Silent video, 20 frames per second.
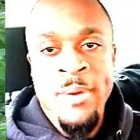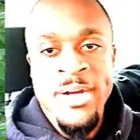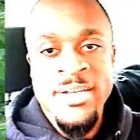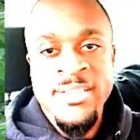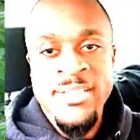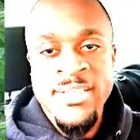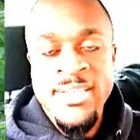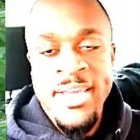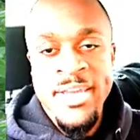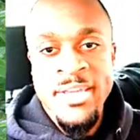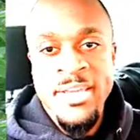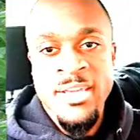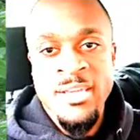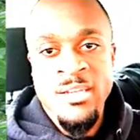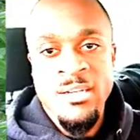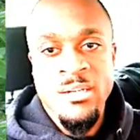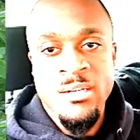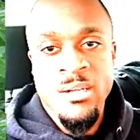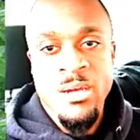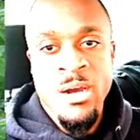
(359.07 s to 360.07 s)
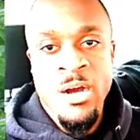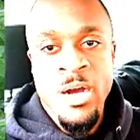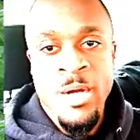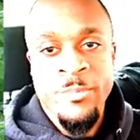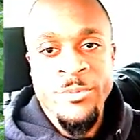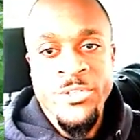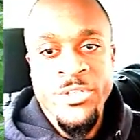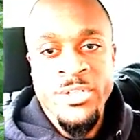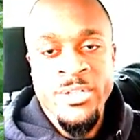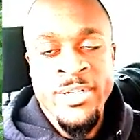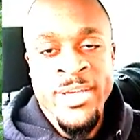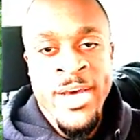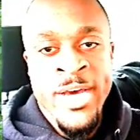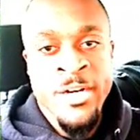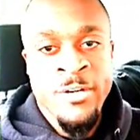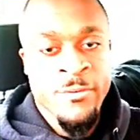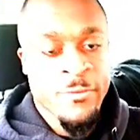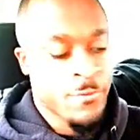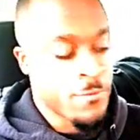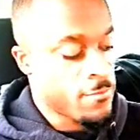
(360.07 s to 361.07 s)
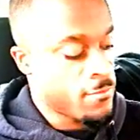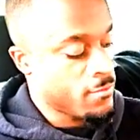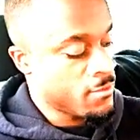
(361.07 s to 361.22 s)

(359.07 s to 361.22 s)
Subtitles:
second option out of